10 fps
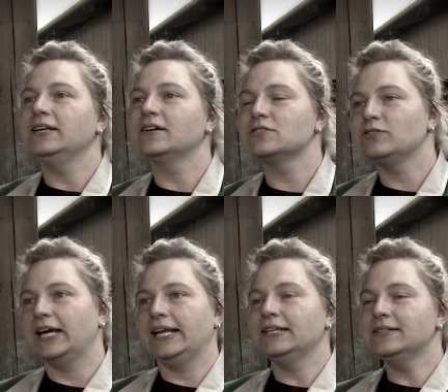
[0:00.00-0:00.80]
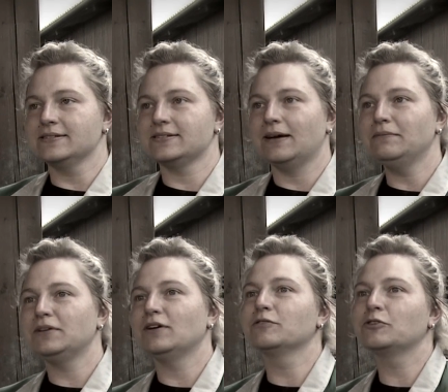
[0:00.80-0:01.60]
hope that the consistent
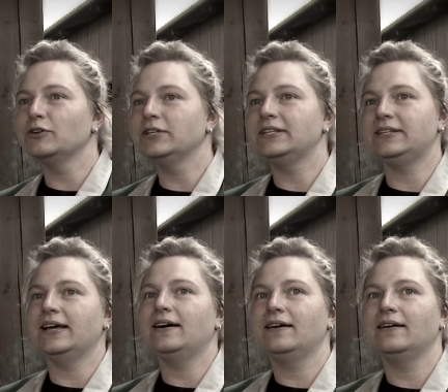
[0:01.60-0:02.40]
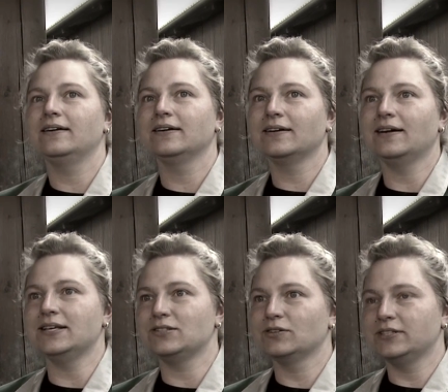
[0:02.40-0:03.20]
milking äh, procedures will raise
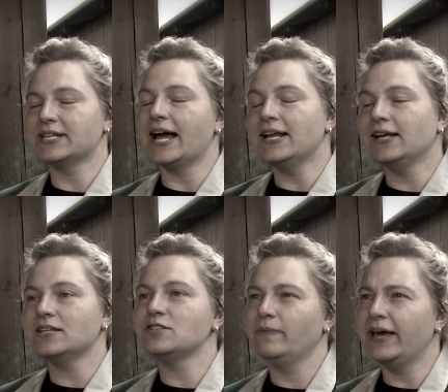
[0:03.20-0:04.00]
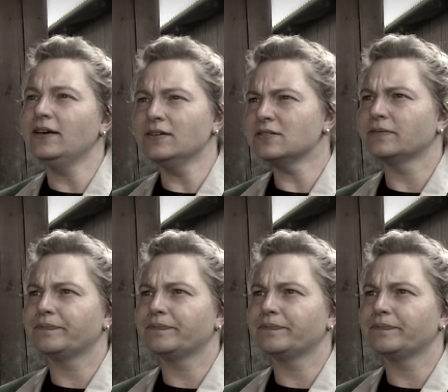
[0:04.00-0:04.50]
animal health overall.